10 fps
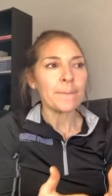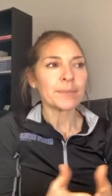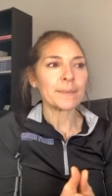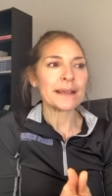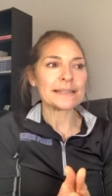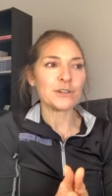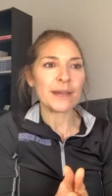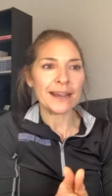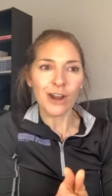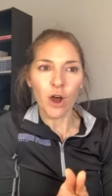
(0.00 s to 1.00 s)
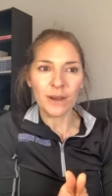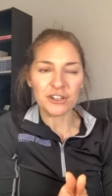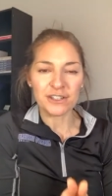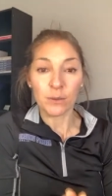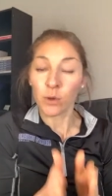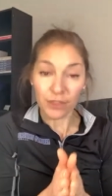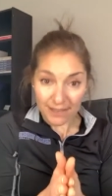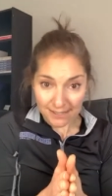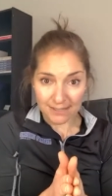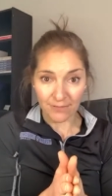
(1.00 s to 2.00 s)
because you can't always just say, well,
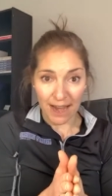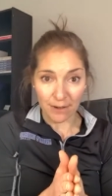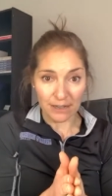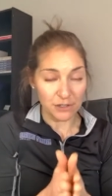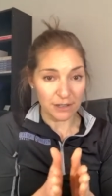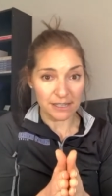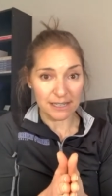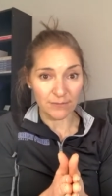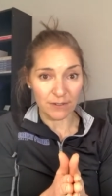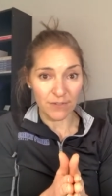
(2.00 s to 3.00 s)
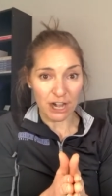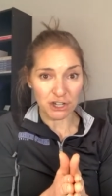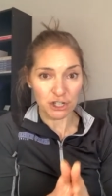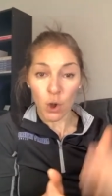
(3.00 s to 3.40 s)
this virus or this infection is